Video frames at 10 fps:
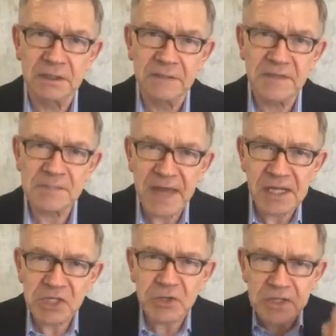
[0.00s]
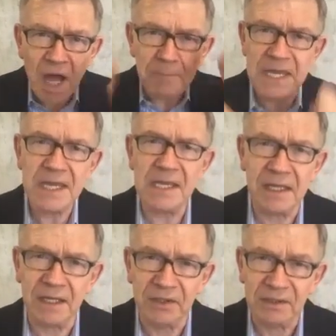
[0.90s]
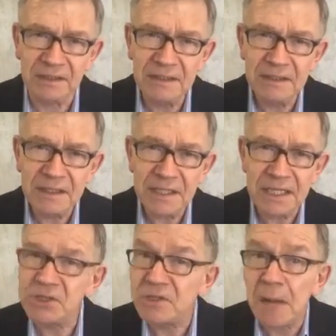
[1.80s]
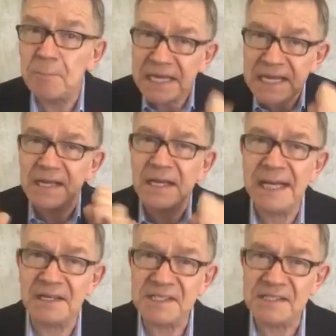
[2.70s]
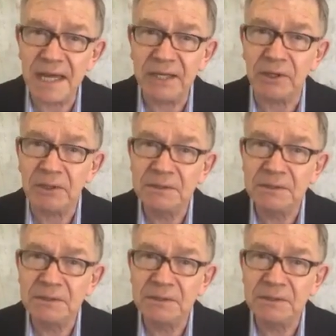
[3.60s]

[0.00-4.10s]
This man should not be ill. He should not be an outsider.